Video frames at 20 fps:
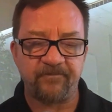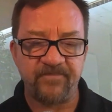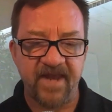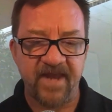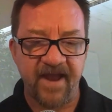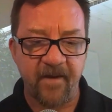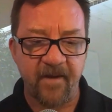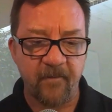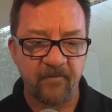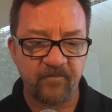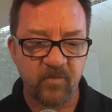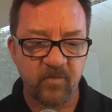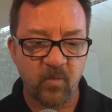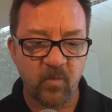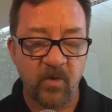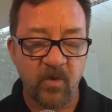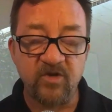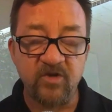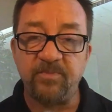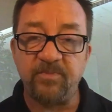Now,
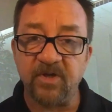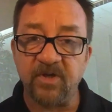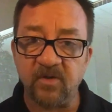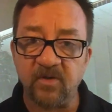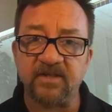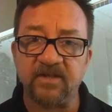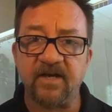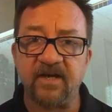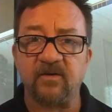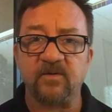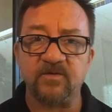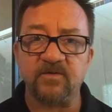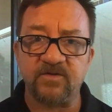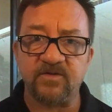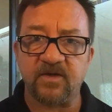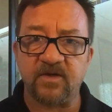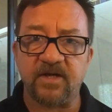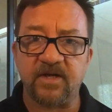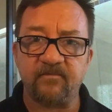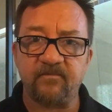when you build in
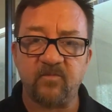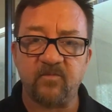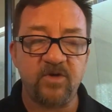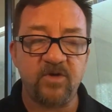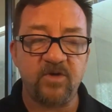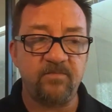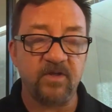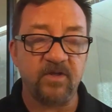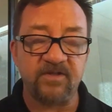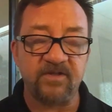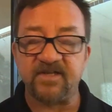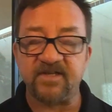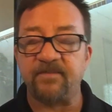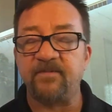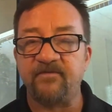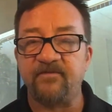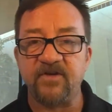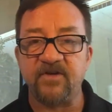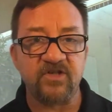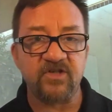Arizona, when you build a
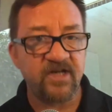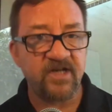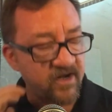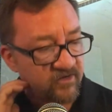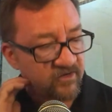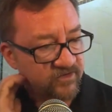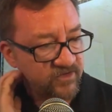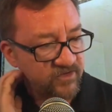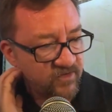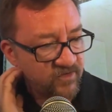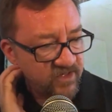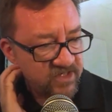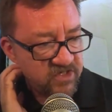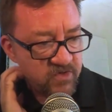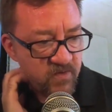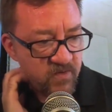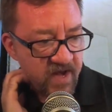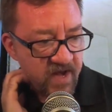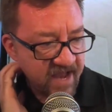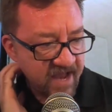subdivision in Arizona,
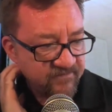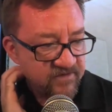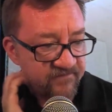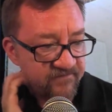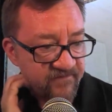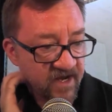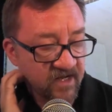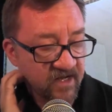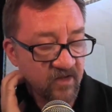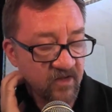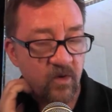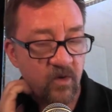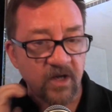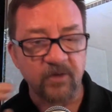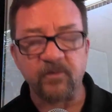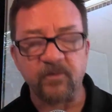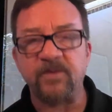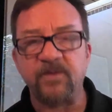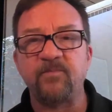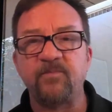you have to file a
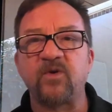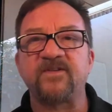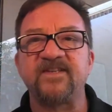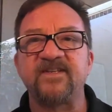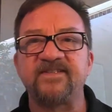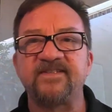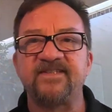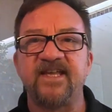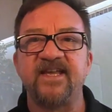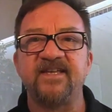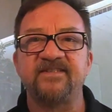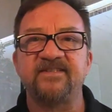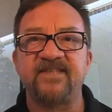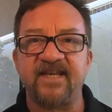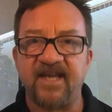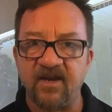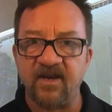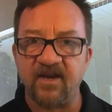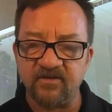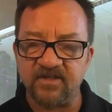water report that says,
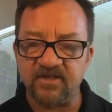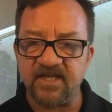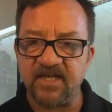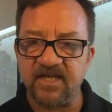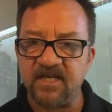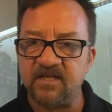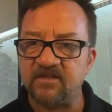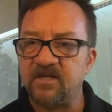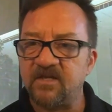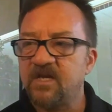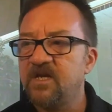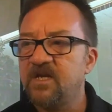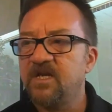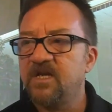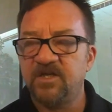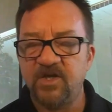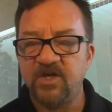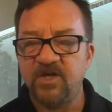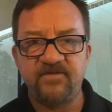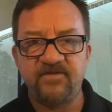that guarantees
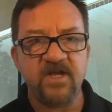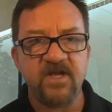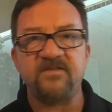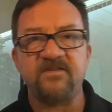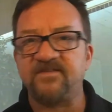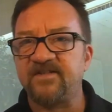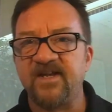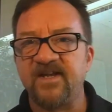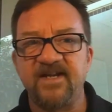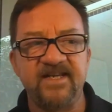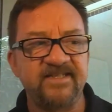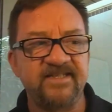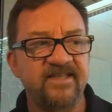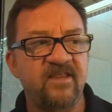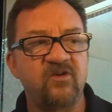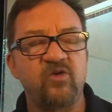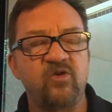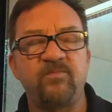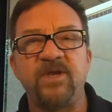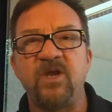you've done the studies
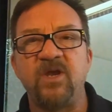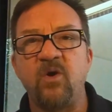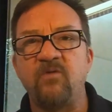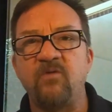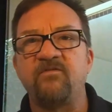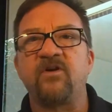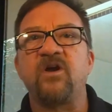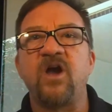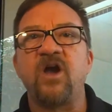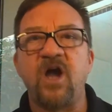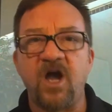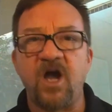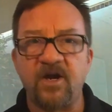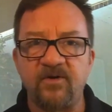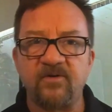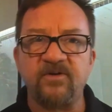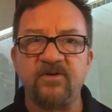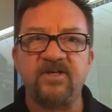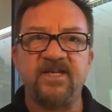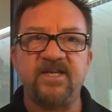and there will be over
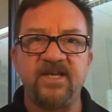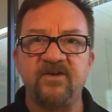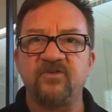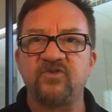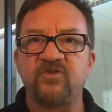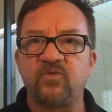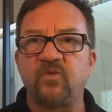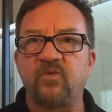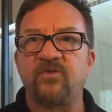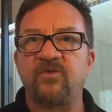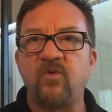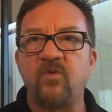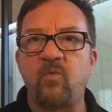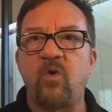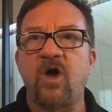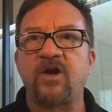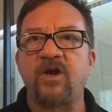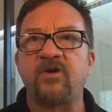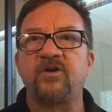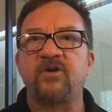100 years worth of
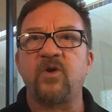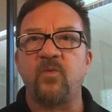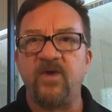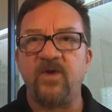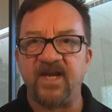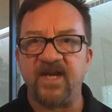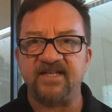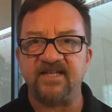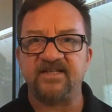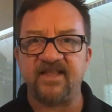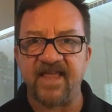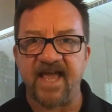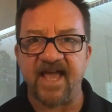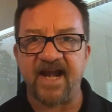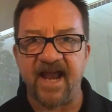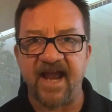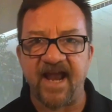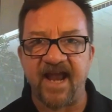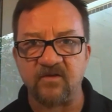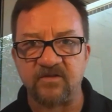water going into
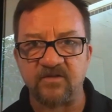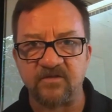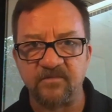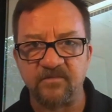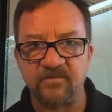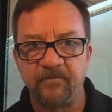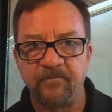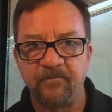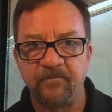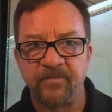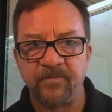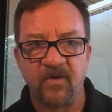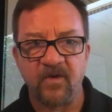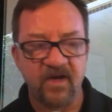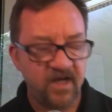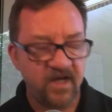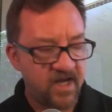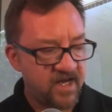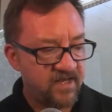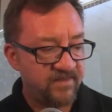that house.
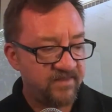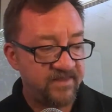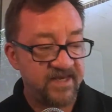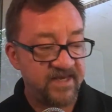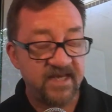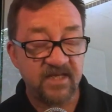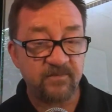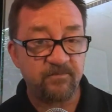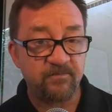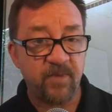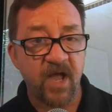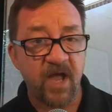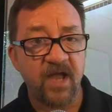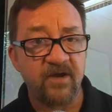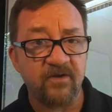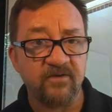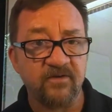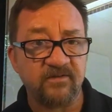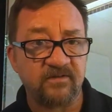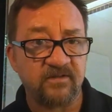Right. These
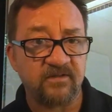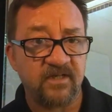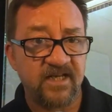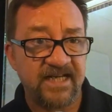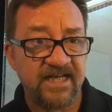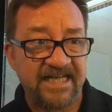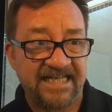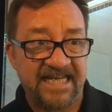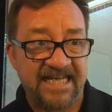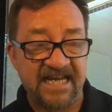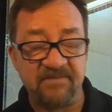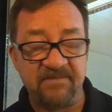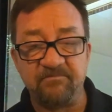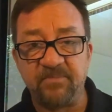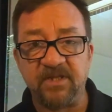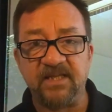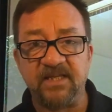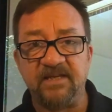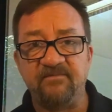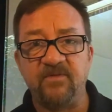buyers didn't
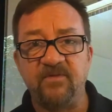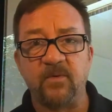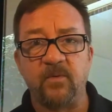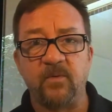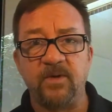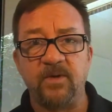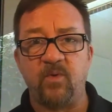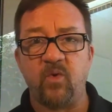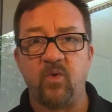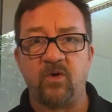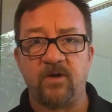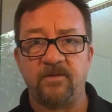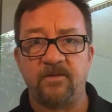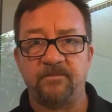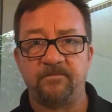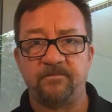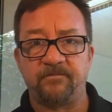believe the report.